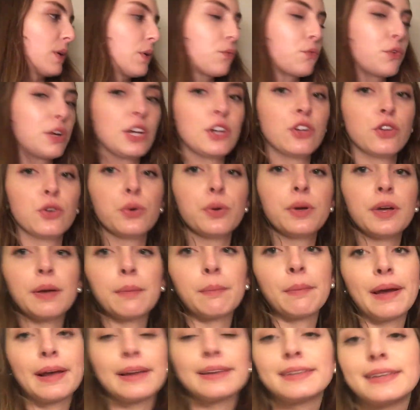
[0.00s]

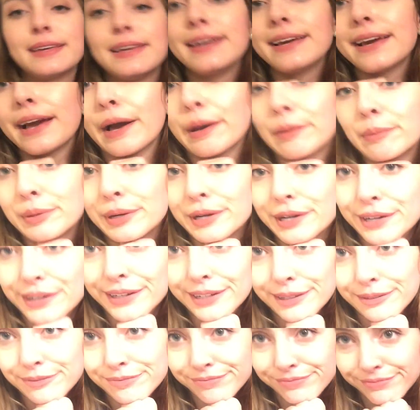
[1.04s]
redoing my tea
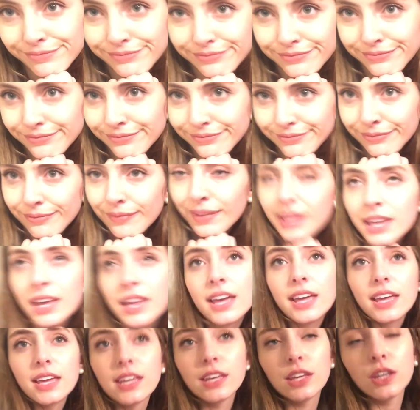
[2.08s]
cupboard.
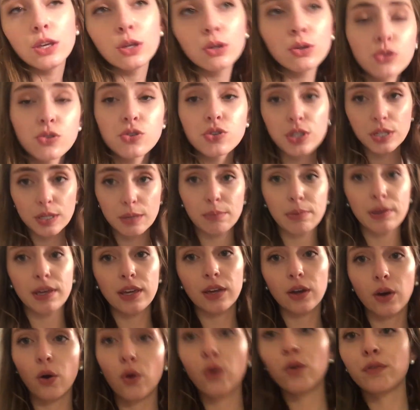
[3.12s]
It used to
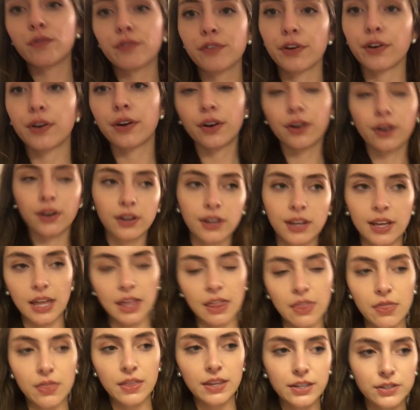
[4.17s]
be over
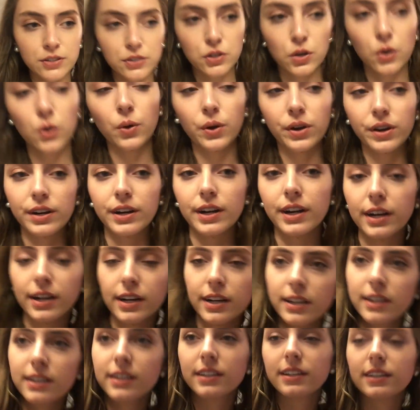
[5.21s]
in this
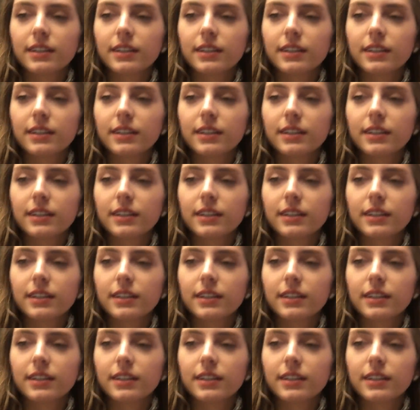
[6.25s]
corner,